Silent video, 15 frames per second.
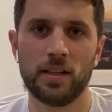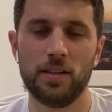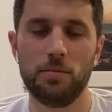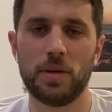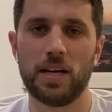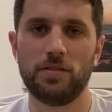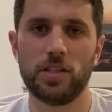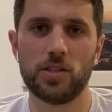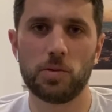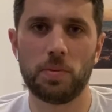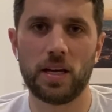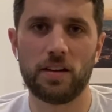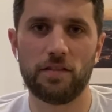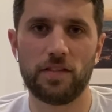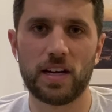you might have to
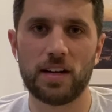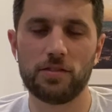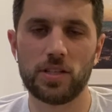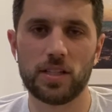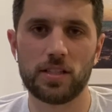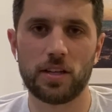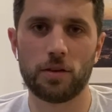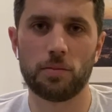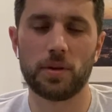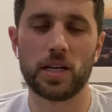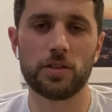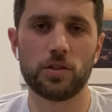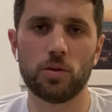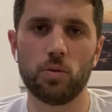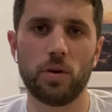spend
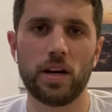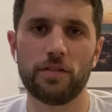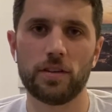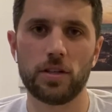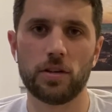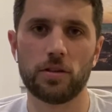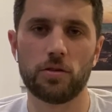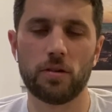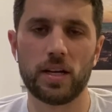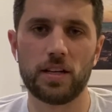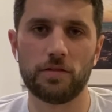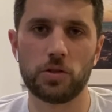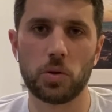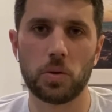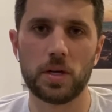$500-600 or whatever your grade
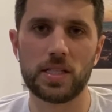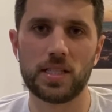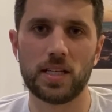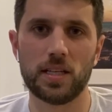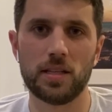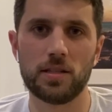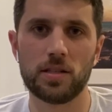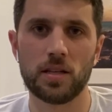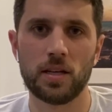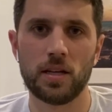of choice is.